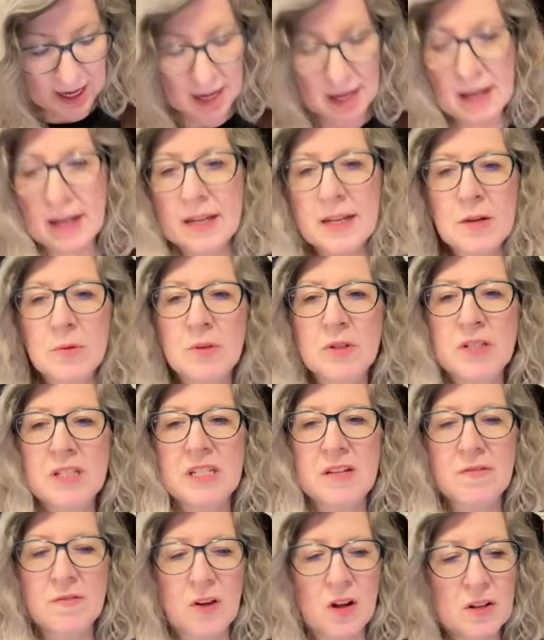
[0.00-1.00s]
And it will
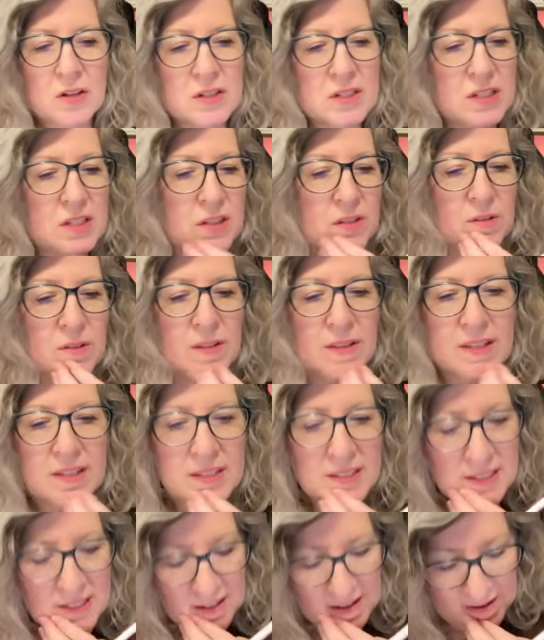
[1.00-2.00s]
default to
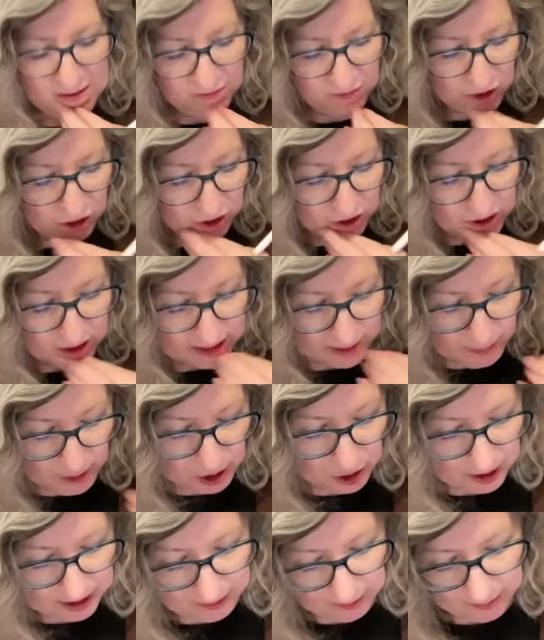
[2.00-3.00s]
this vertical symmetry,